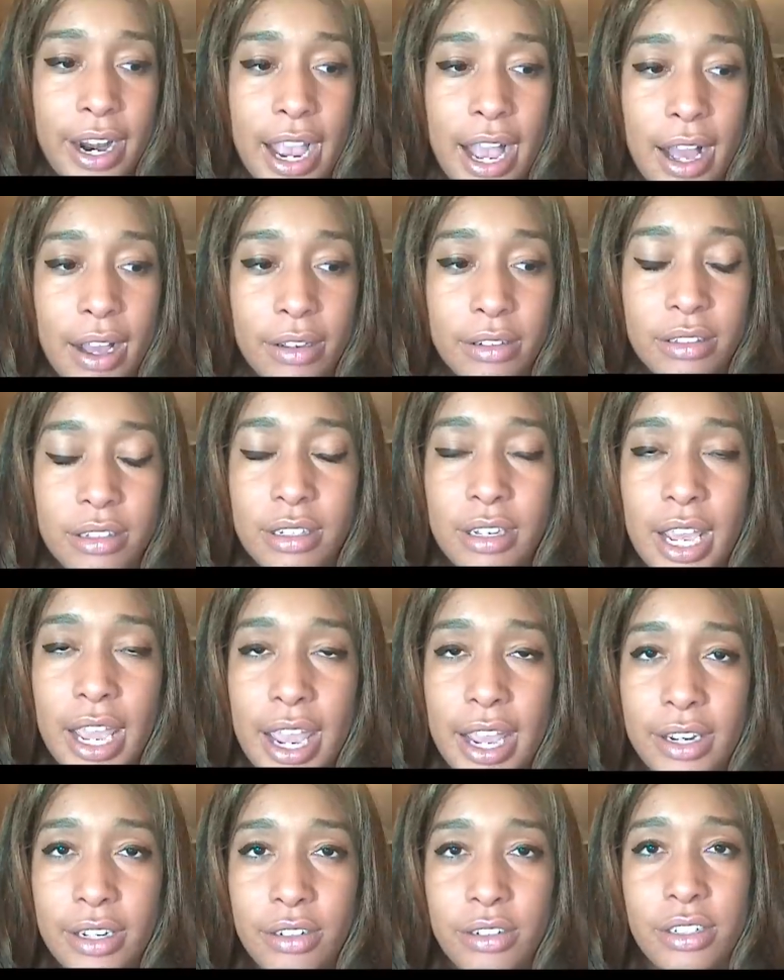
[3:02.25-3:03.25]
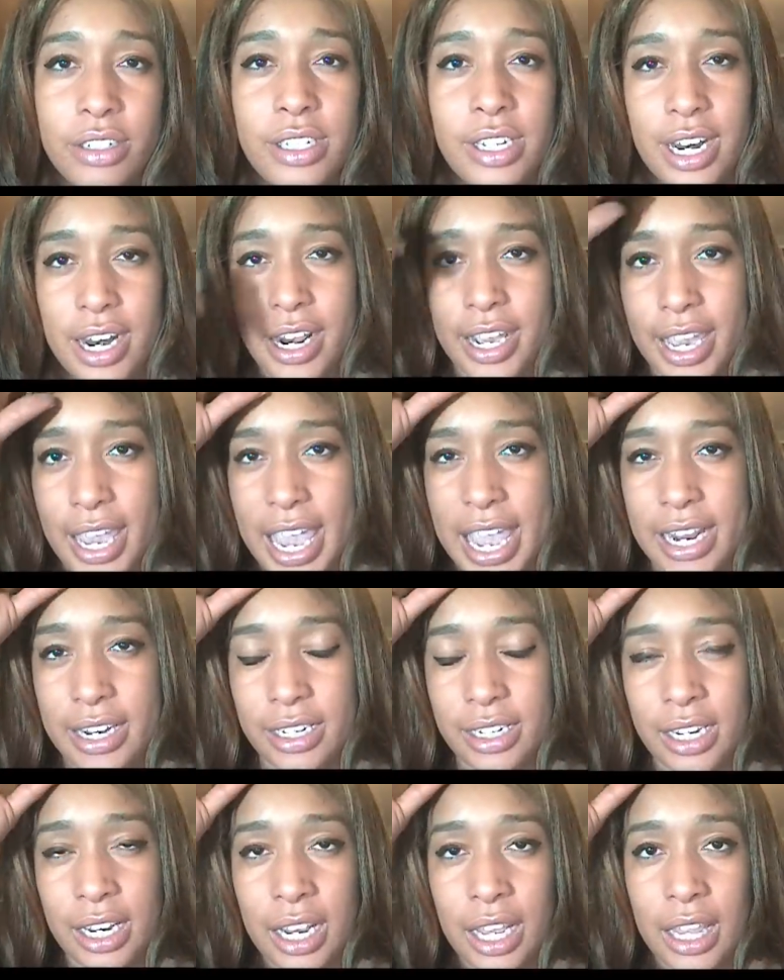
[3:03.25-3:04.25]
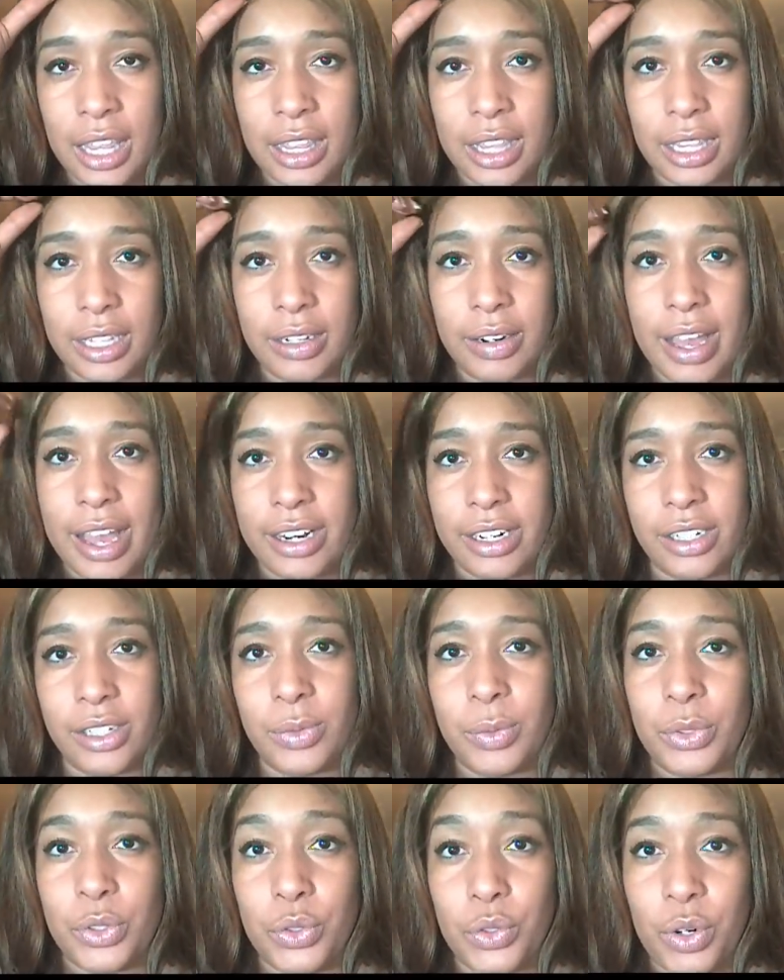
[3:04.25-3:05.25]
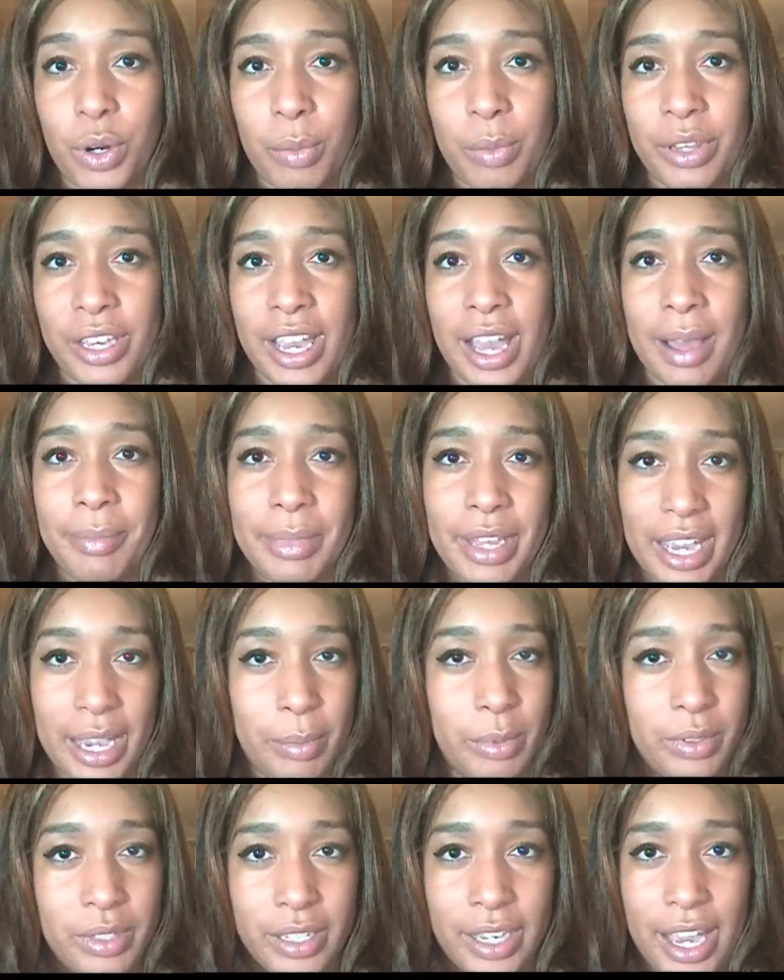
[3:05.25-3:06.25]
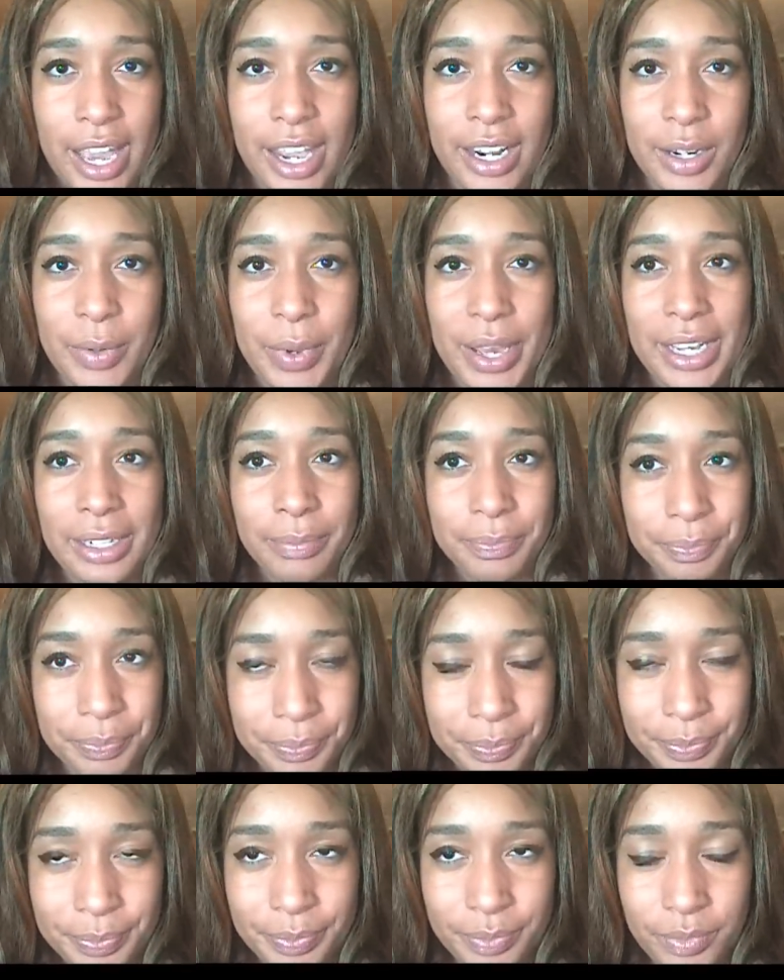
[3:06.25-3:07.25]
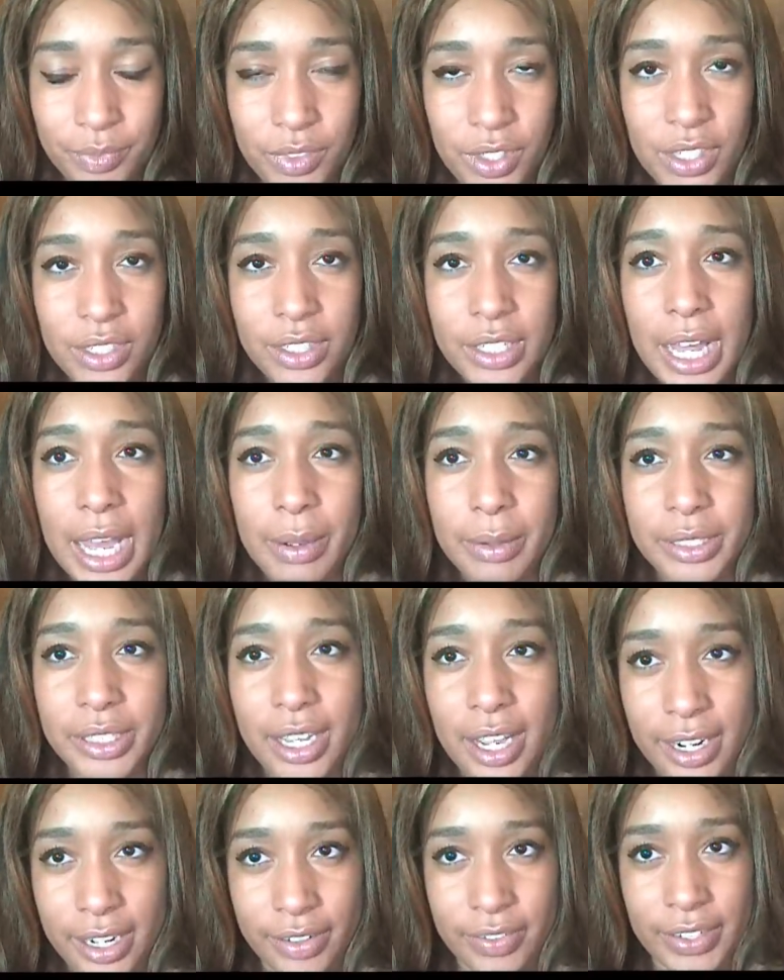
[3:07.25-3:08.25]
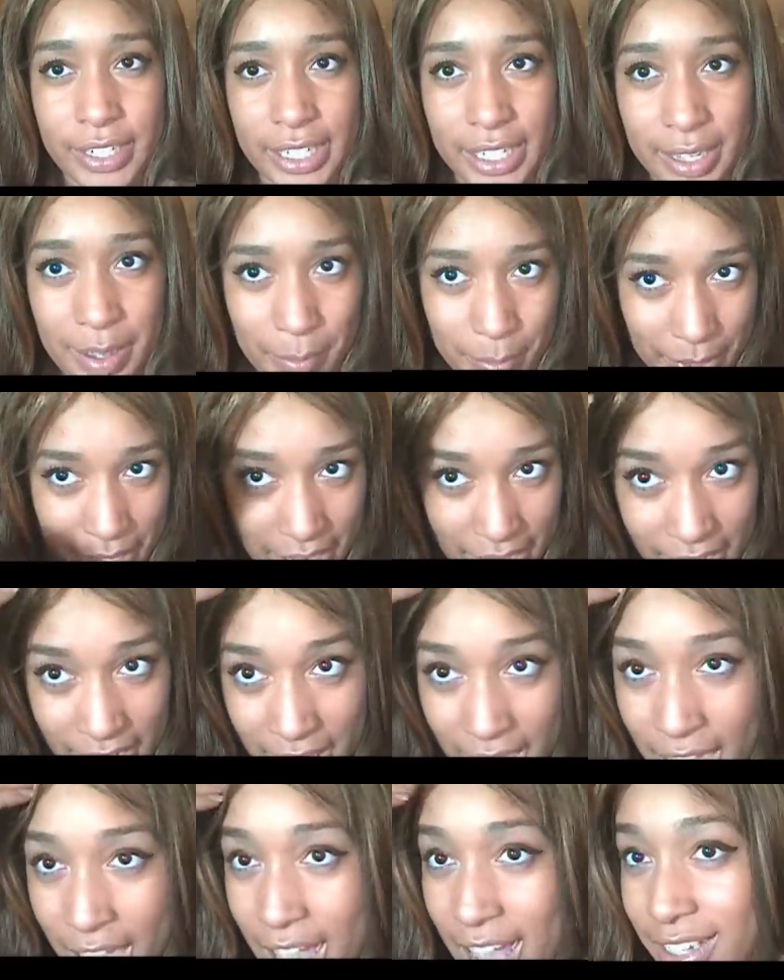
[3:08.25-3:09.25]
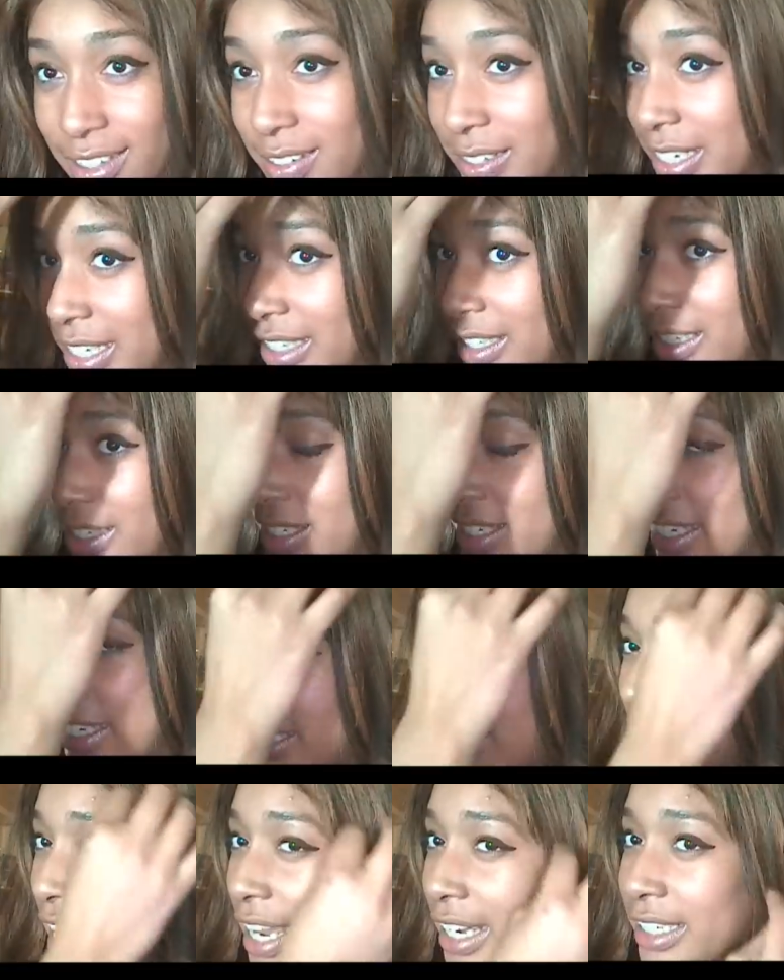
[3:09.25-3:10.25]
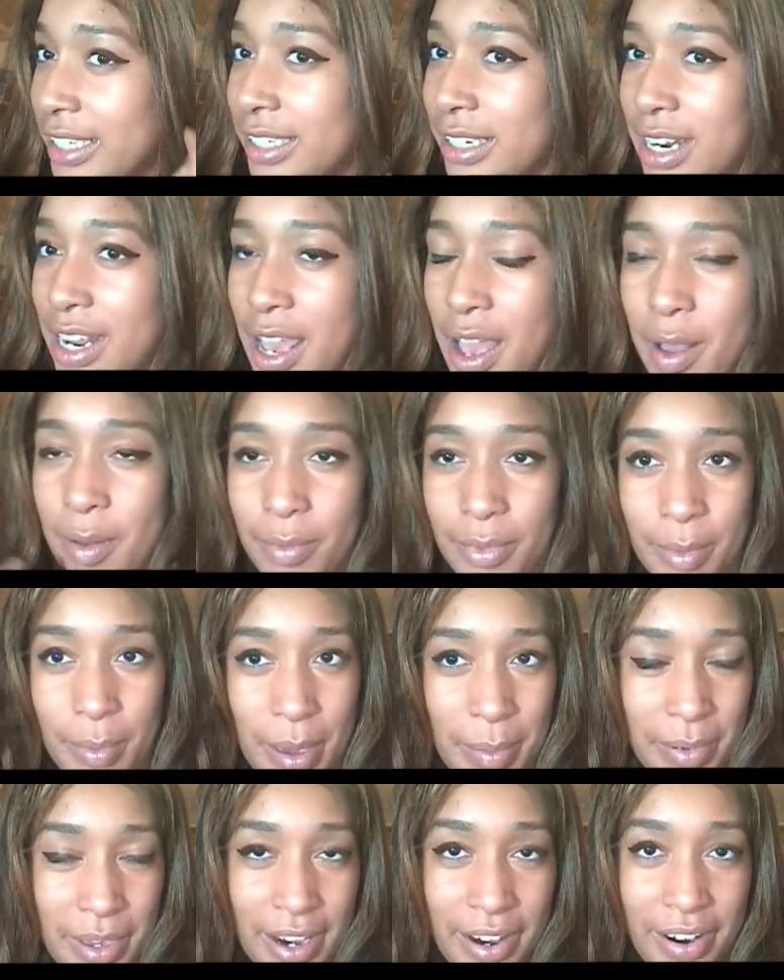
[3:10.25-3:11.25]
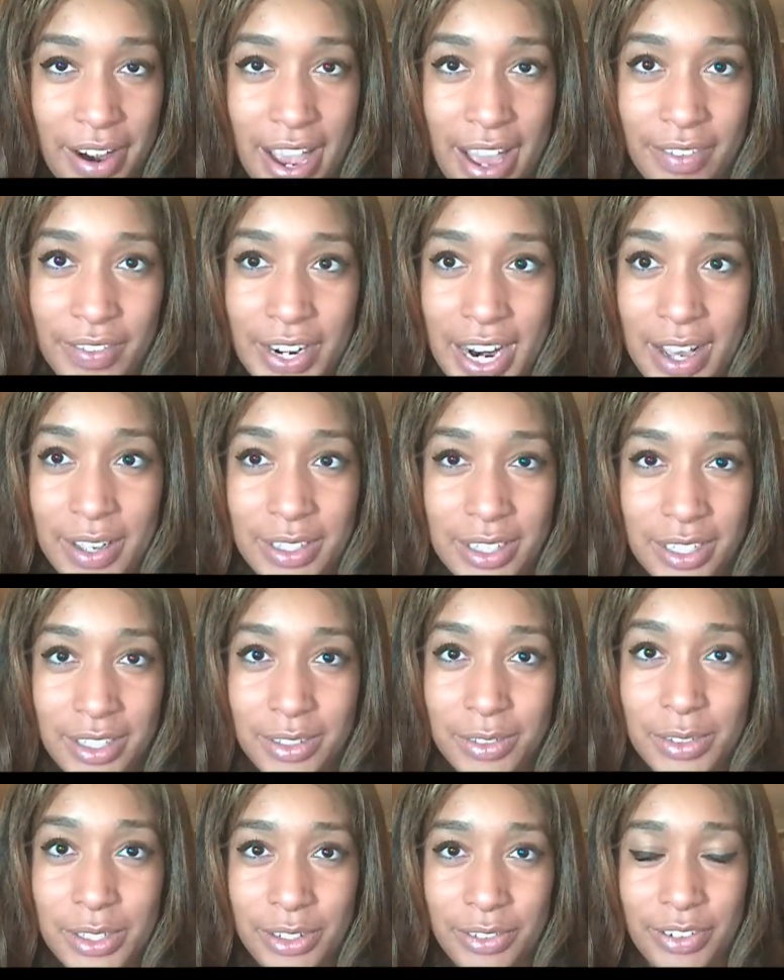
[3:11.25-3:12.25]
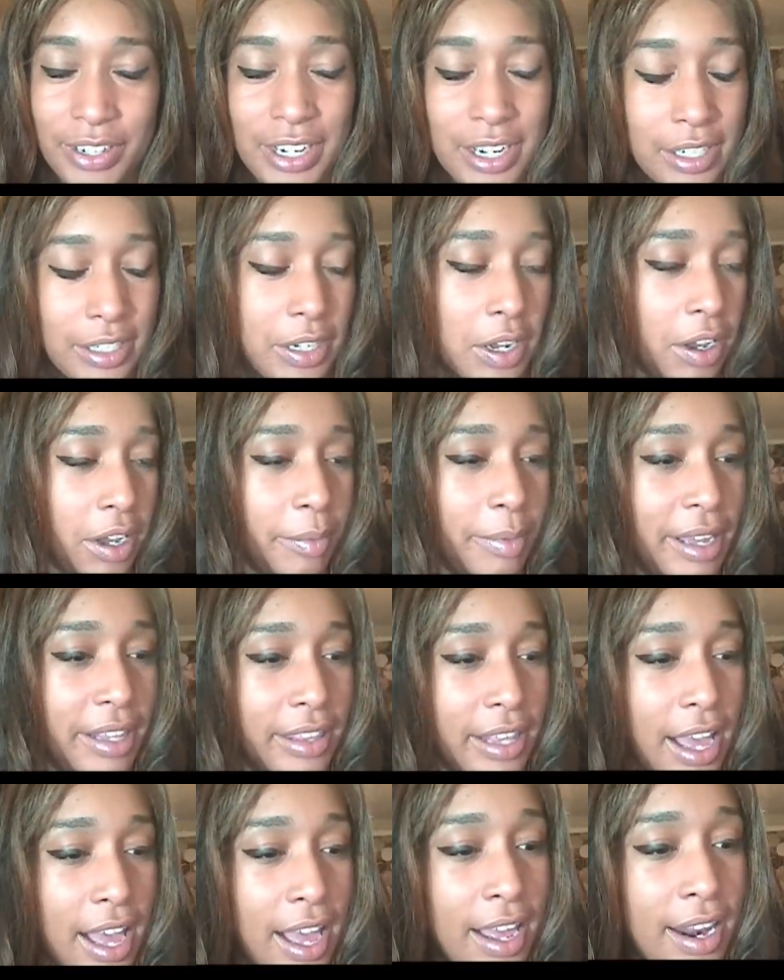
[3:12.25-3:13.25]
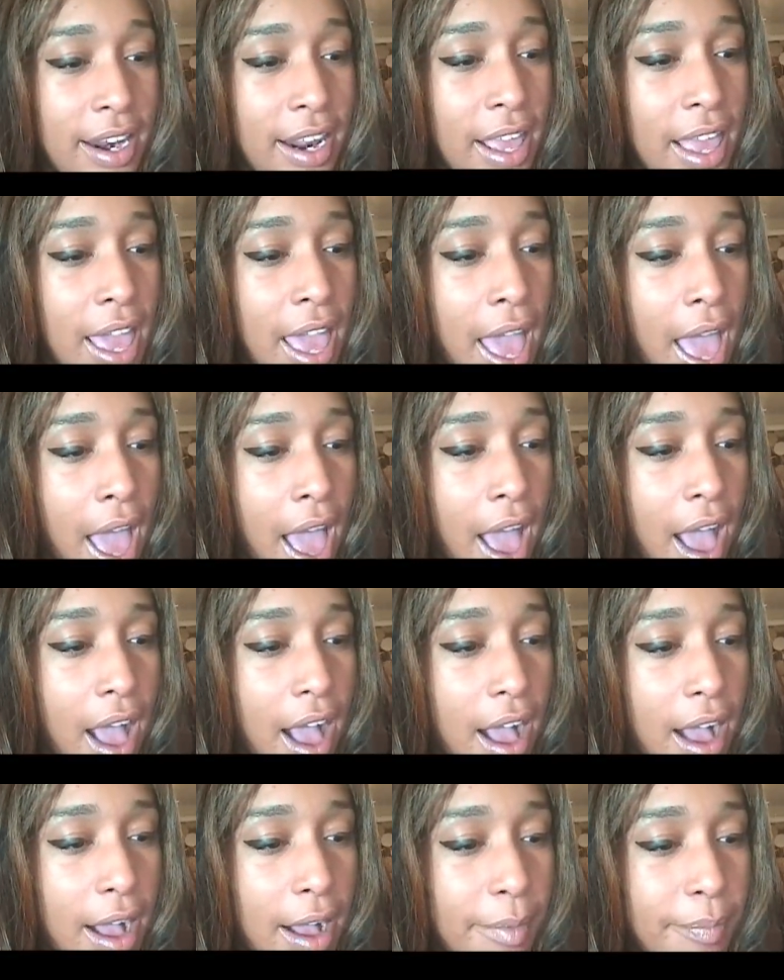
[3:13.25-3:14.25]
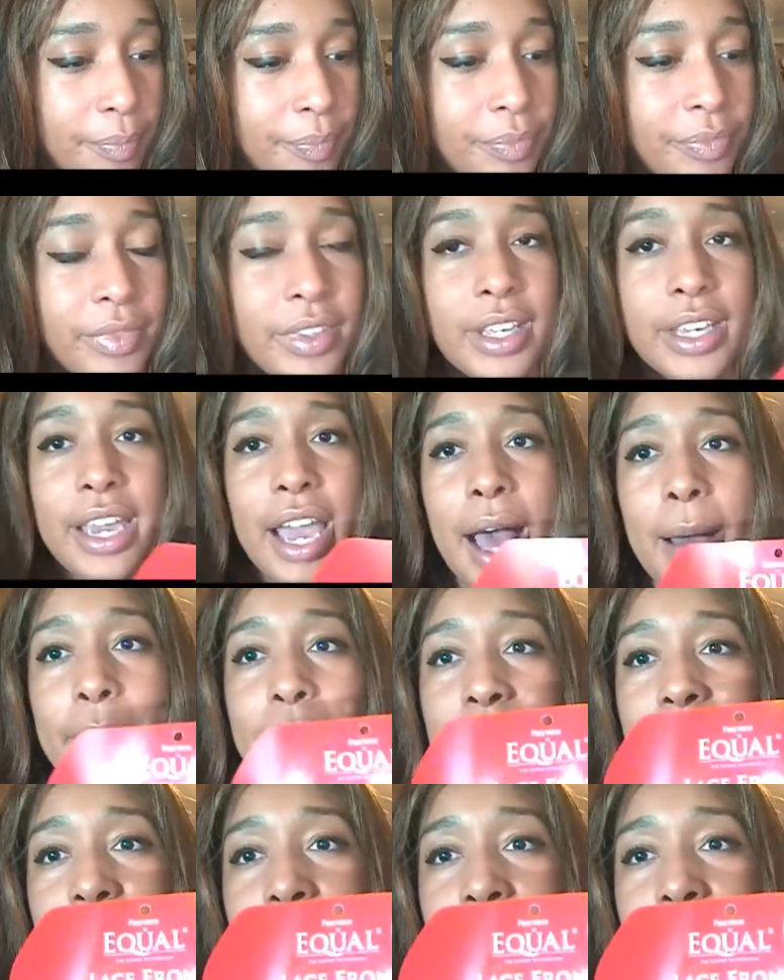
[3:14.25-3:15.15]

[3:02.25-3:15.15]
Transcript: out and you just didn't get the little edges, which normally I'm not able to get anyway. So that was kind of neat. But as you can see, the baby hair I have now is a little different. I'll talk about that. The cap is